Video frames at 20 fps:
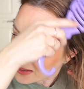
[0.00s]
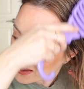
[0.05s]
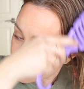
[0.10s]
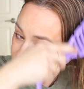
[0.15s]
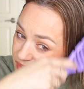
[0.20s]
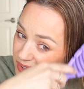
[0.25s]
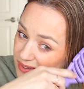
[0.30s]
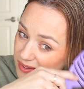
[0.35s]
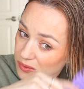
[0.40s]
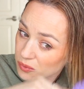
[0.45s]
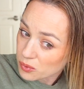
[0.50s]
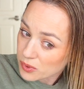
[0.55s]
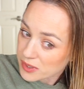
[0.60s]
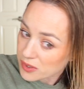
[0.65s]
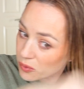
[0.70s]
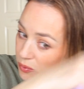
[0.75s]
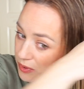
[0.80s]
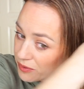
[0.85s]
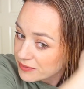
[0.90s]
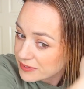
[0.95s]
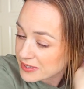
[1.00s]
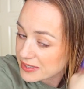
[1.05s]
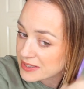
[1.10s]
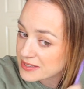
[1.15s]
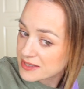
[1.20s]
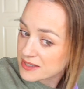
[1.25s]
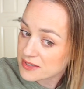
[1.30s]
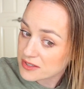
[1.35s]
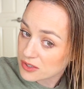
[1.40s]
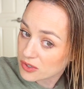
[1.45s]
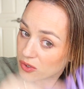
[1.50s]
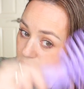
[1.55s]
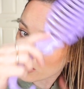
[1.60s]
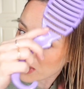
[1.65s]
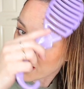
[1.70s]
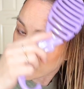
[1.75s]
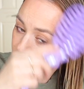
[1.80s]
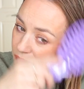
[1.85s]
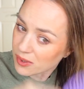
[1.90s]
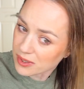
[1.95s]
then we're gonna work with this.
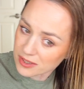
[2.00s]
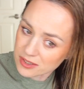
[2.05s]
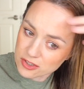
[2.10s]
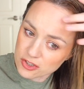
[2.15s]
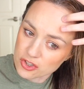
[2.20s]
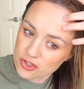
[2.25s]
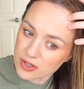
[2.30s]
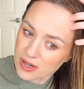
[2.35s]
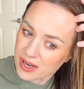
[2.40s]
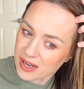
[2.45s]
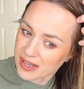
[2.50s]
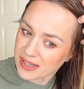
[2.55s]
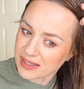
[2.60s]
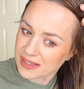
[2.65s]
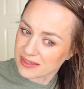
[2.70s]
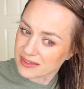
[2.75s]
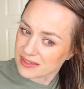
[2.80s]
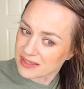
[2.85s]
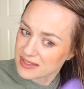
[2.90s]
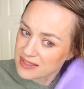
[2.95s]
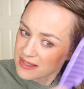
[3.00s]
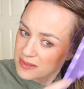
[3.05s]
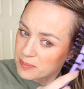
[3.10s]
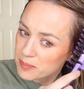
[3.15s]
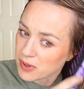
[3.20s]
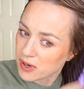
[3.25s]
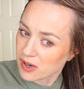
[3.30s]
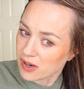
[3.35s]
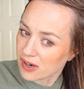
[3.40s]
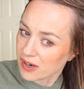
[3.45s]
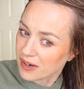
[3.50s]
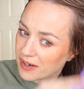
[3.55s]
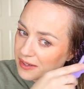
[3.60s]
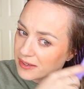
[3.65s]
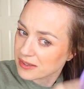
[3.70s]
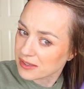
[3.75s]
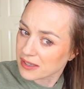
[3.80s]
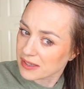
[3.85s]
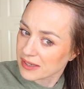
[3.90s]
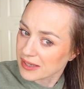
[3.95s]
So I wanna try this
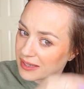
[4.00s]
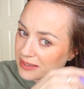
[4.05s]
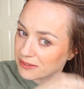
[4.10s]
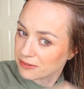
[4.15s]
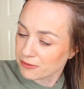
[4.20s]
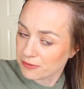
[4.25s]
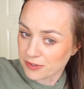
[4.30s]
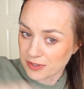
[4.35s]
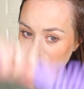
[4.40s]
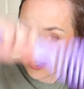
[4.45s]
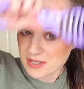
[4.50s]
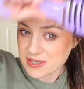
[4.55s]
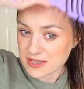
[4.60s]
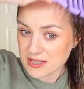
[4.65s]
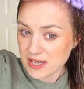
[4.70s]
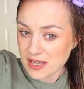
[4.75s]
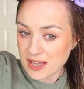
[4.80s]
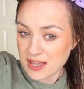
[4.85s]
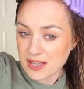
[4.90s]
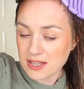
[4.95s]
part at first